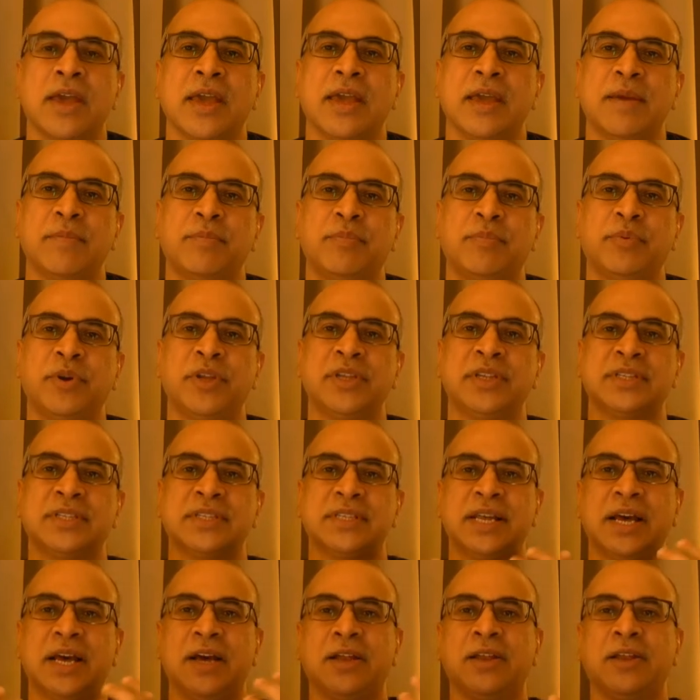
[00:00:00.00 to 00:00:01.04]
It brings
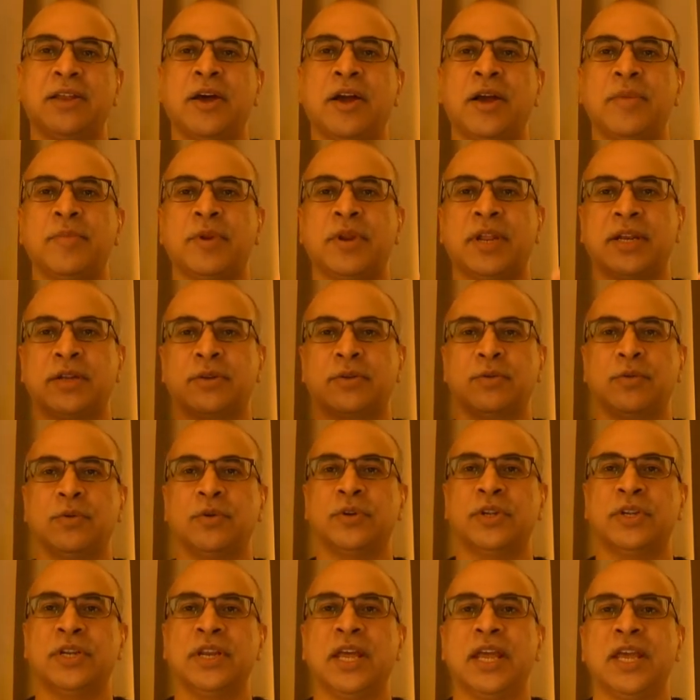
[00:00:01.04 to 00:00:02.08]
that alignment and
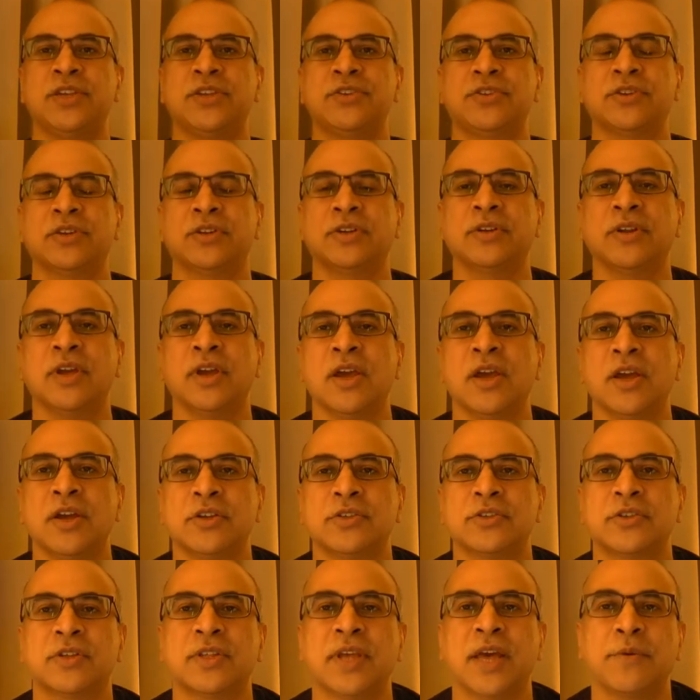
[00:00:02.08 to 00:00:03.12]
coordination
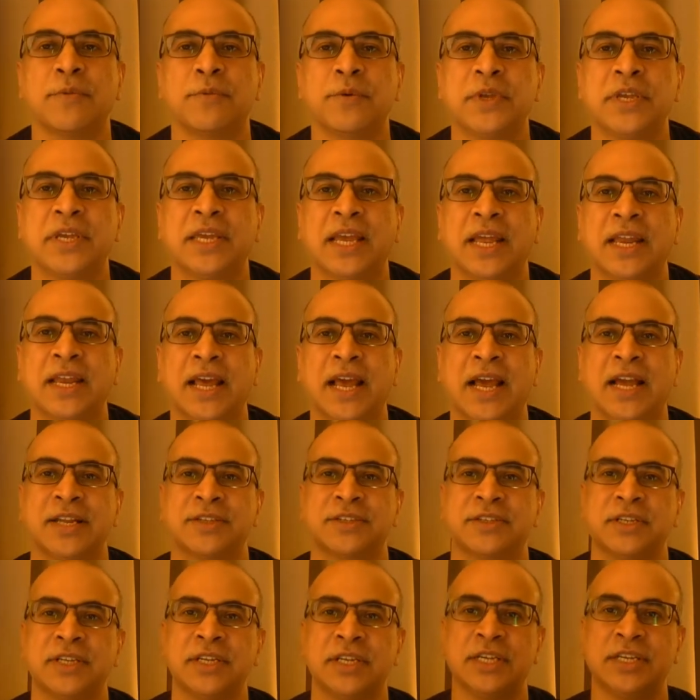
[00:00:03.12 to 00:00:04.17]
so that we can
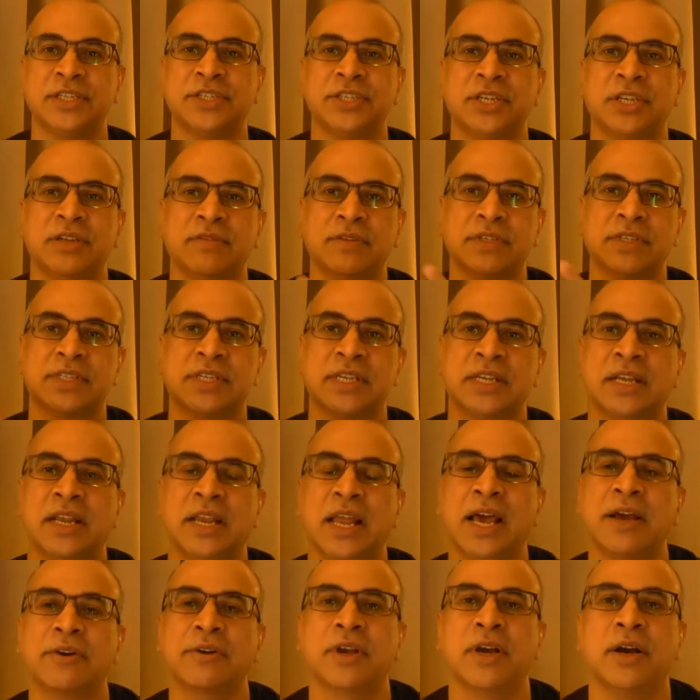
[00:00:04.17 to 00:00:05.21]
actually achieve a single
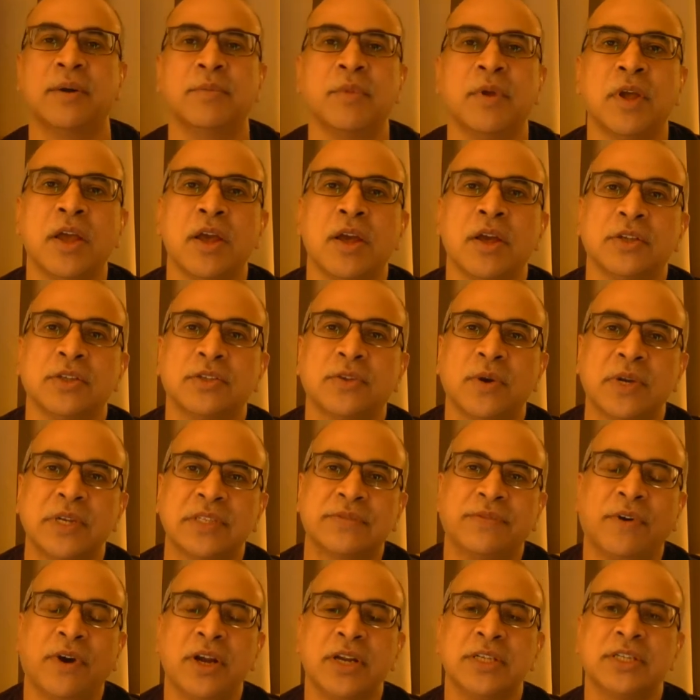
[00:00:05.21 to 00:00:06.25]
outcome. So as
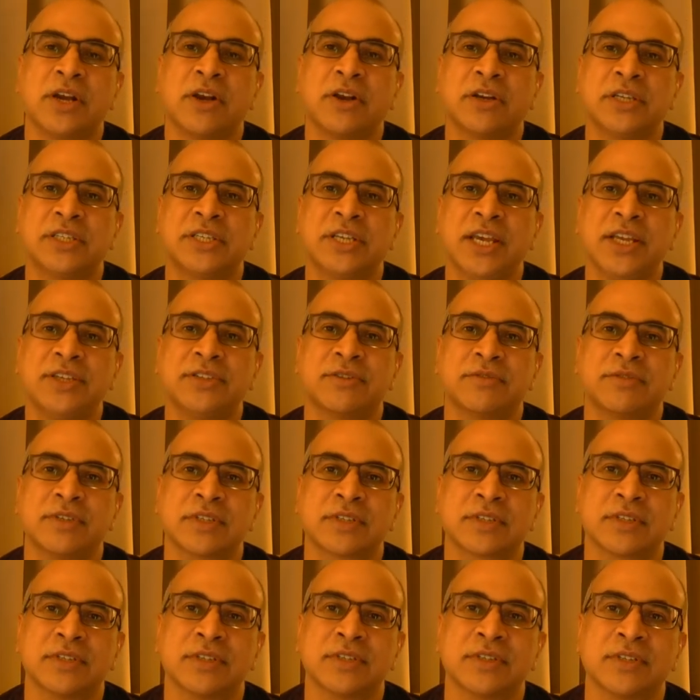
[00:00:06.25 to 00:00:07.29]
far as architecture is
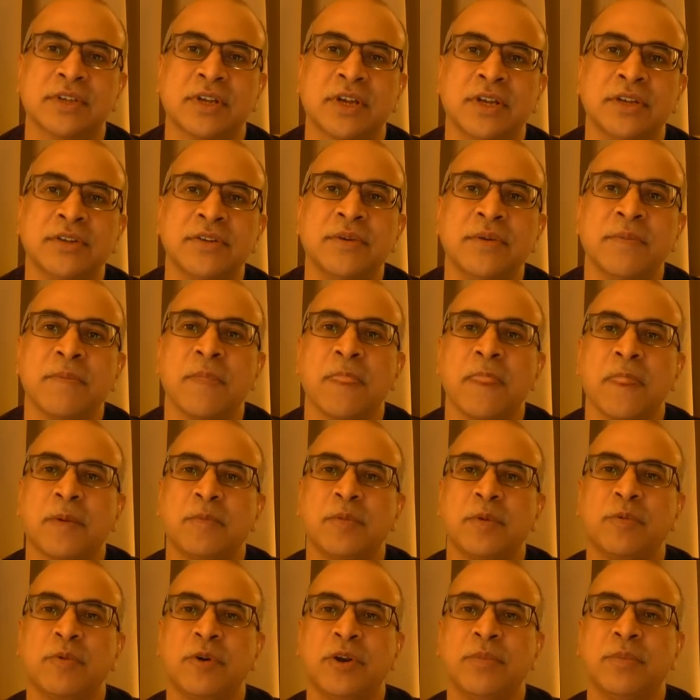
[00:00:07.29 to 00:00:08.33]
concerned,
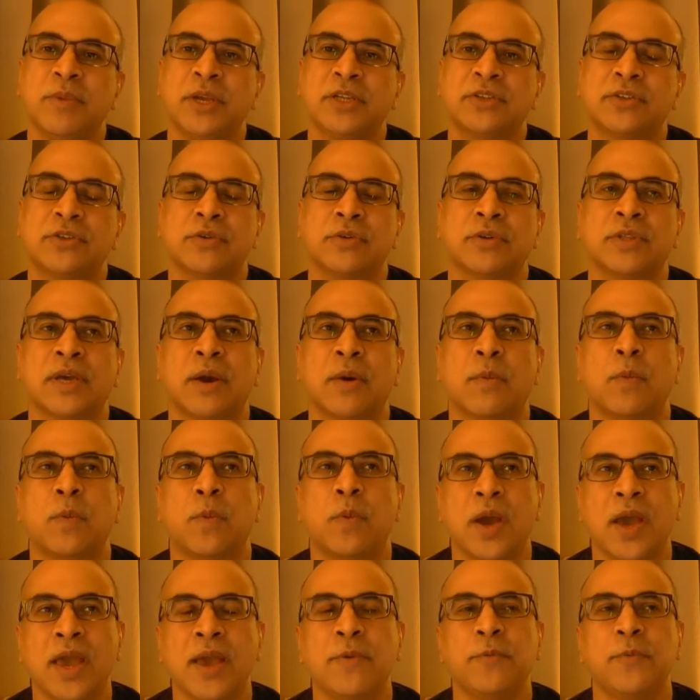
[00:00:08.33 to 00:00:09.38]
we want to make sure that
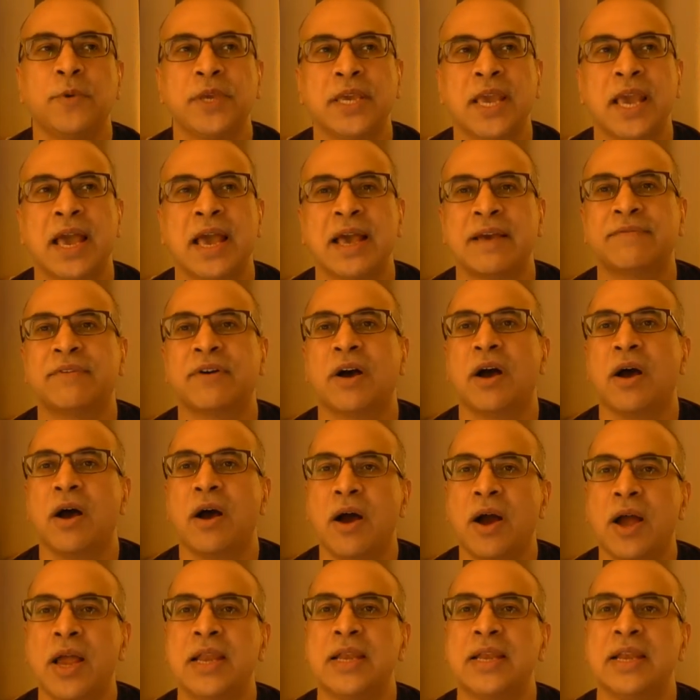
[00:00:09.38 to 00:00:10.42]
where we have
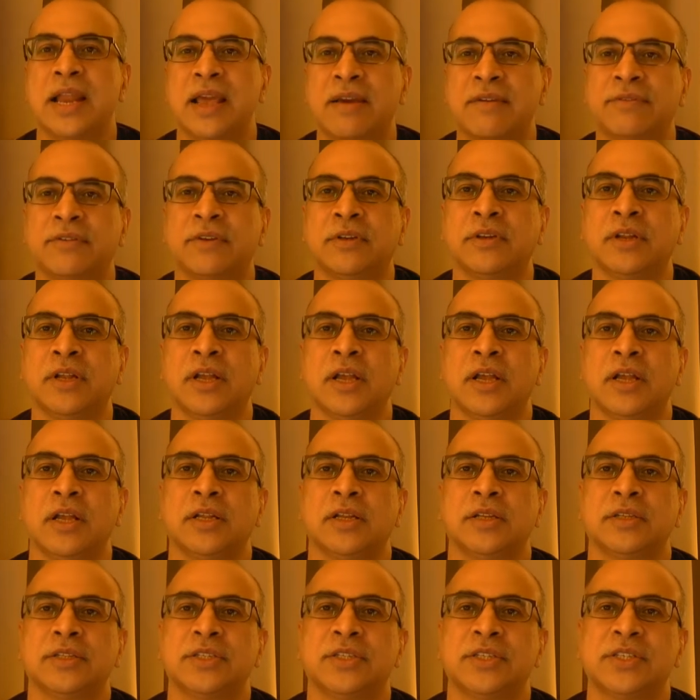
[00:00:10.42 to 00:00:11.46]
high level
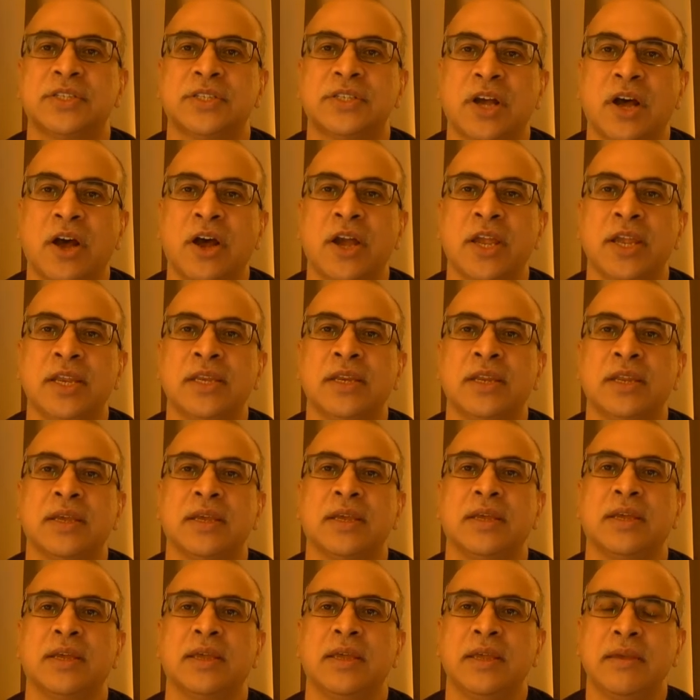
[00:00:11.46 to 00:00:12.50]
design
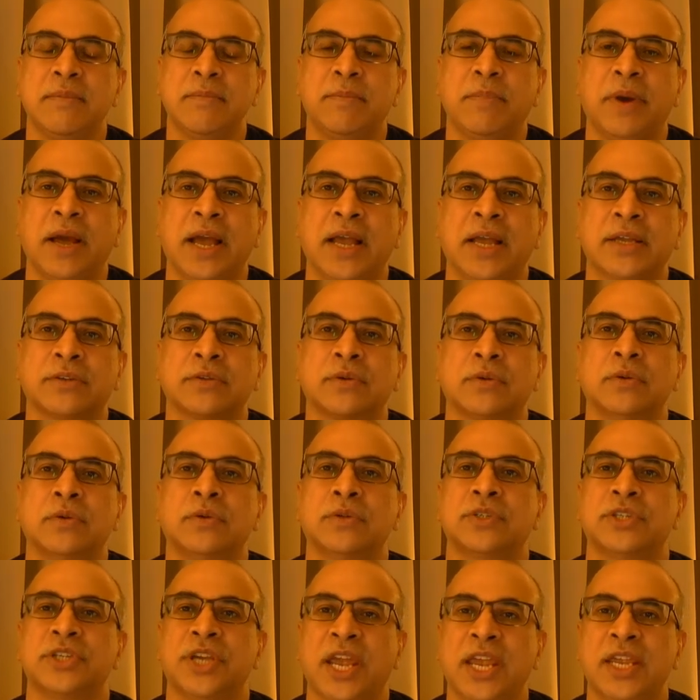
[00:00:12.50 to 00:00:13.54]
impact or
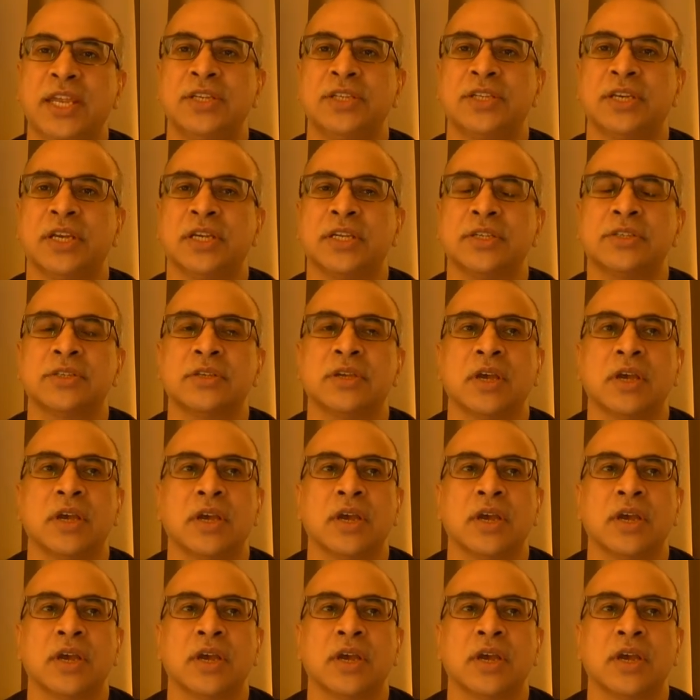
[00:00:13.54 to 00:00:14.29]
changes